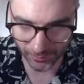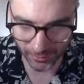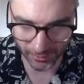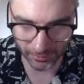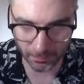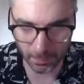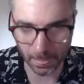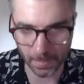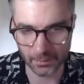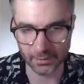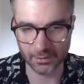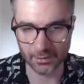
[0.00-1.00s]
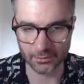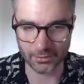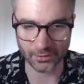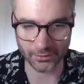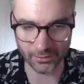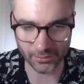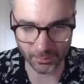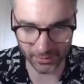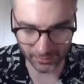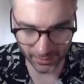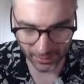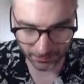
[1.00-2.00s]
So we've now got this
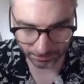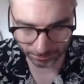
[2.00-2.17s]
space here,